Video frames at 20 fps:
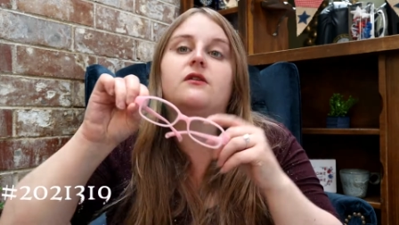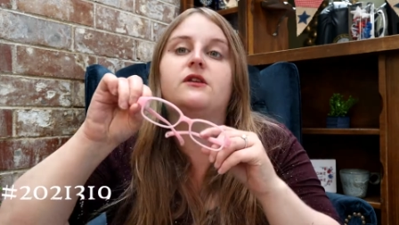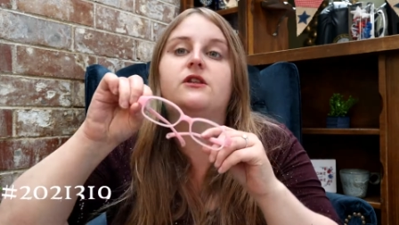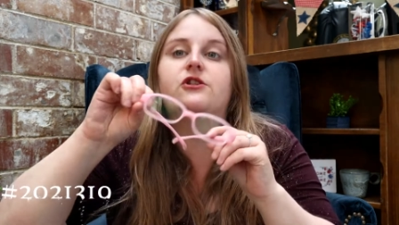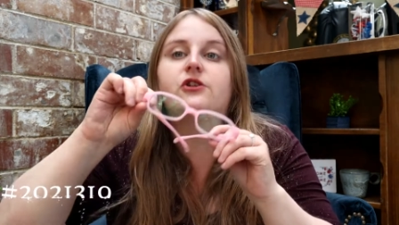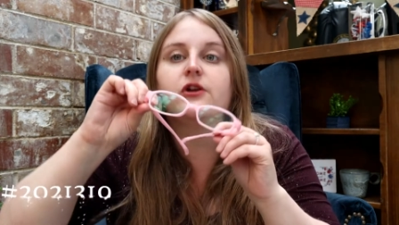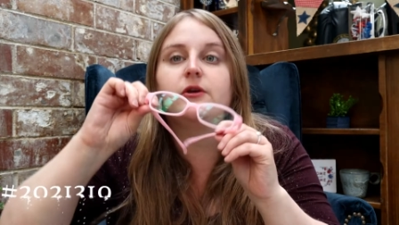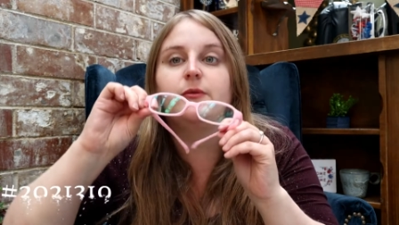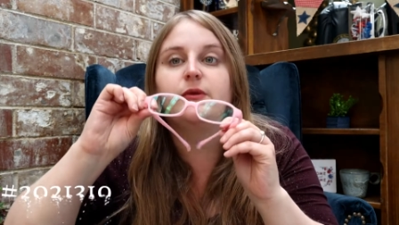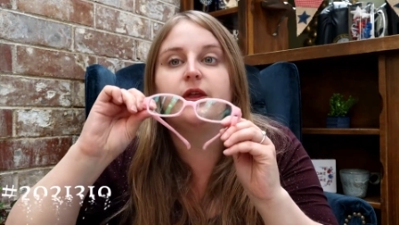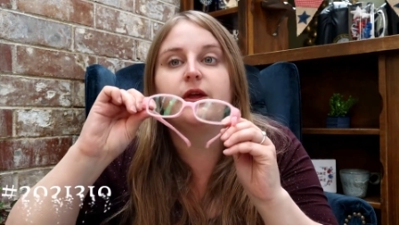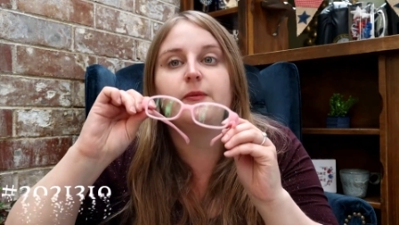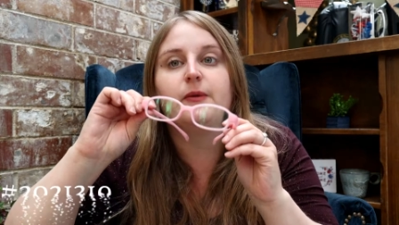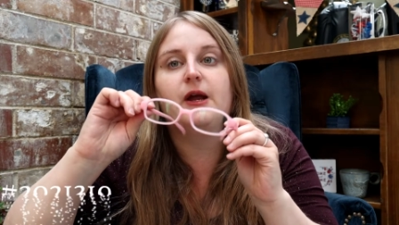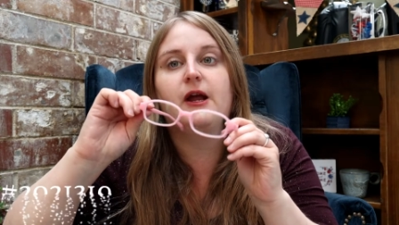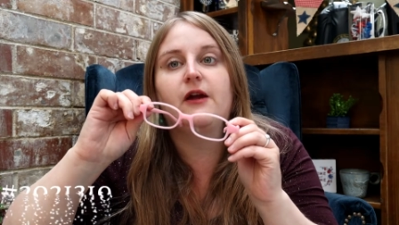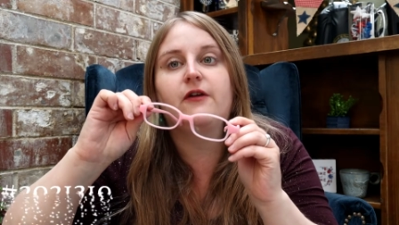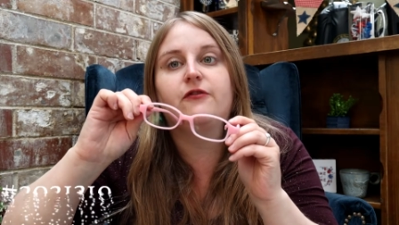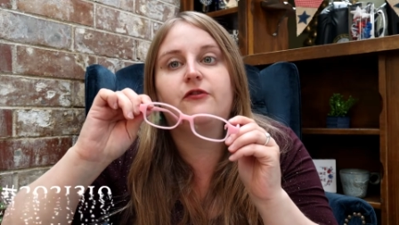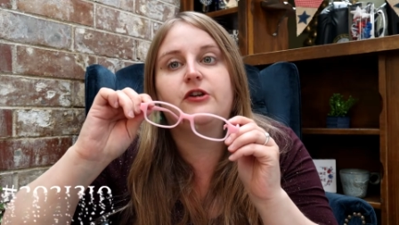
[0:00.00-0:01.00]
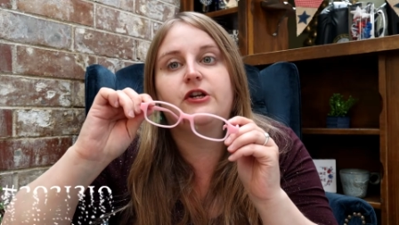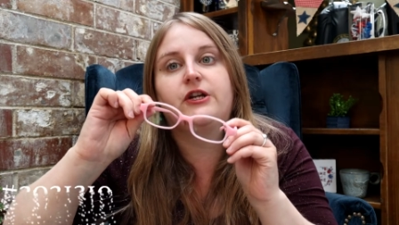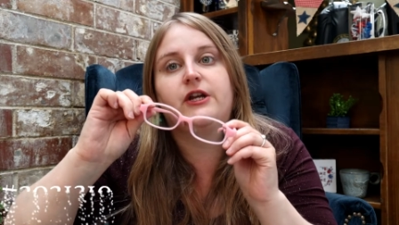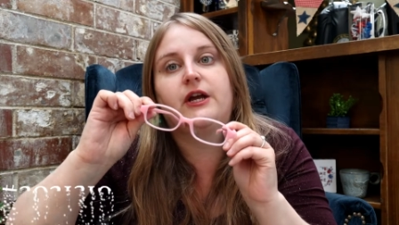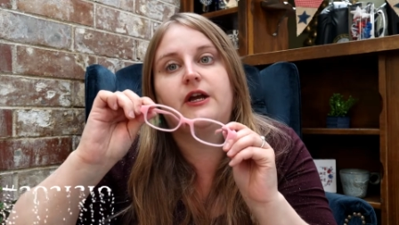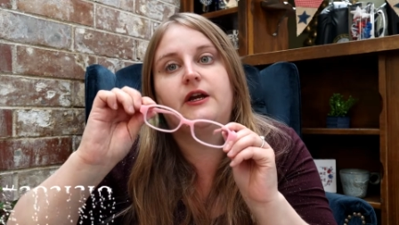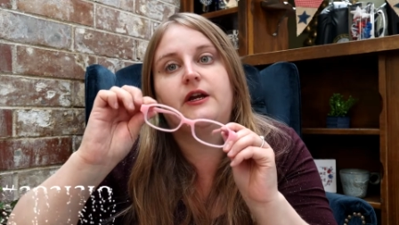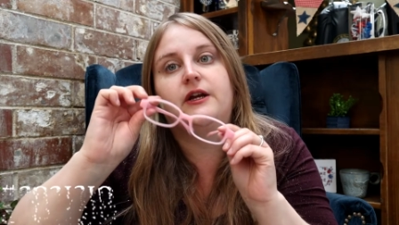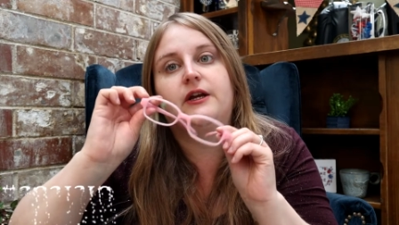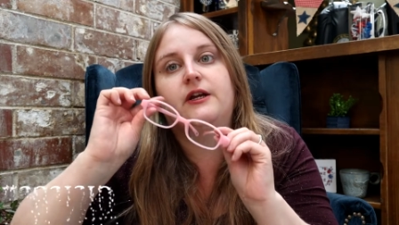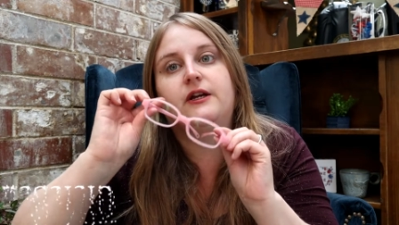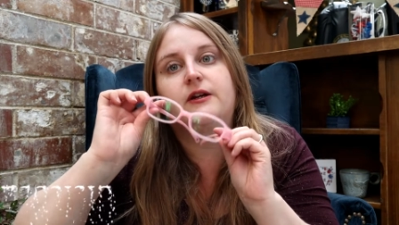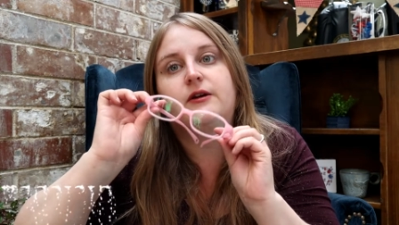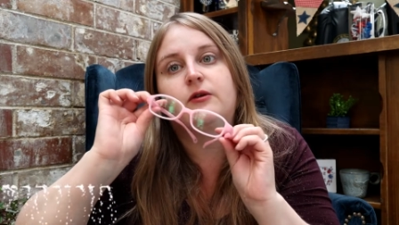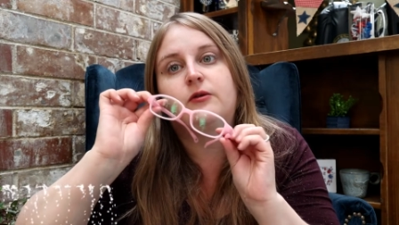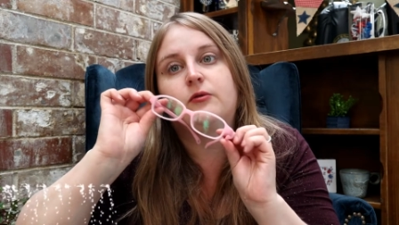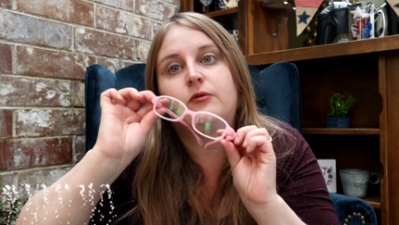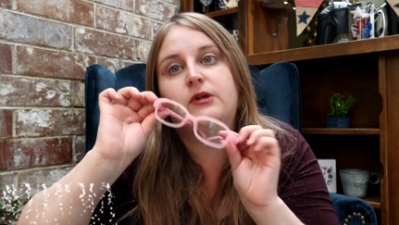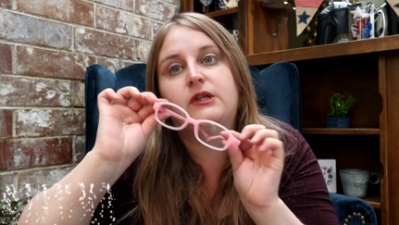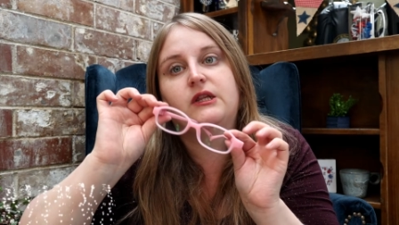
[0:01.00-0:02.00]
These are going to be like my everyday
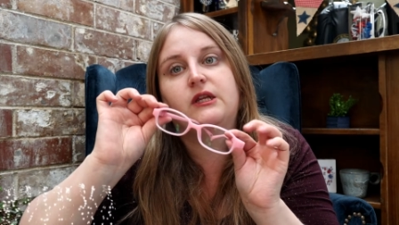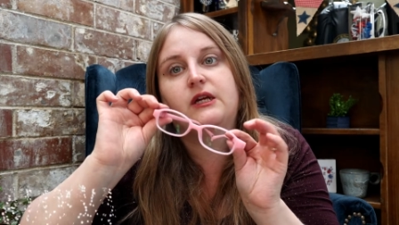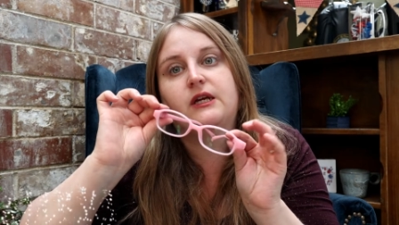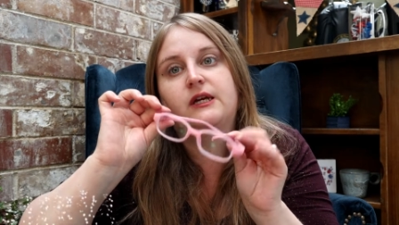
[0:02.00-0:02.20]
with the